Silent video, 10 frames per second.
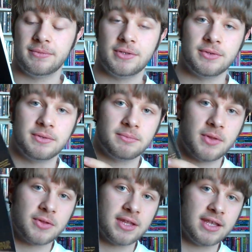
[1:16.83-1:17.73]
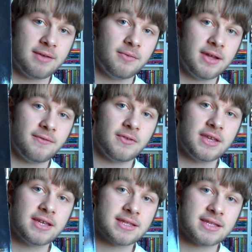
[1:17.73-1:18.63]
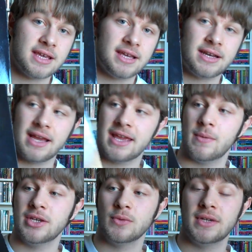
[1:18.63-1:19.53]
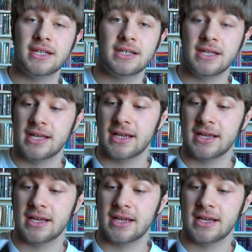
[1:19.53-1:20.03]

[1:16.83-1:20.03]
she was hosting the giveaway for this, and I can't wait to read it.